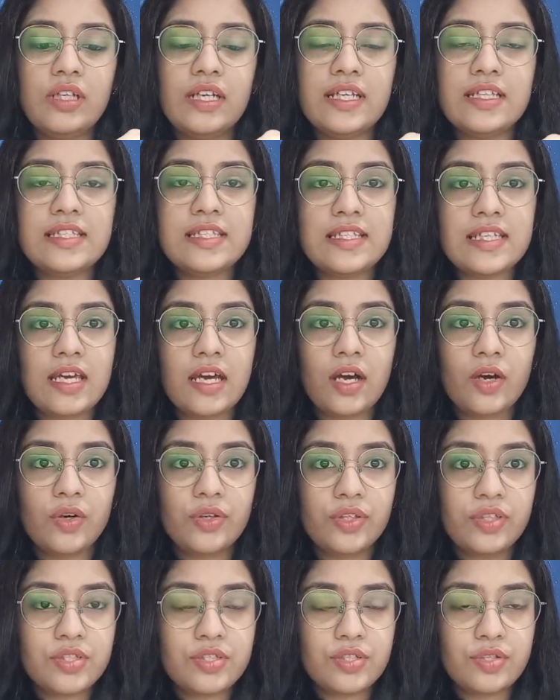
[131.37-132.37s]
let's see
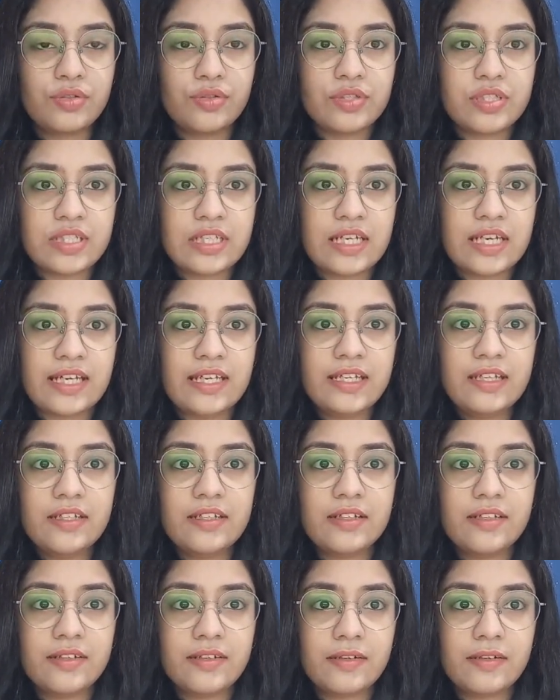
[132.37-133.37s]
how this looks like.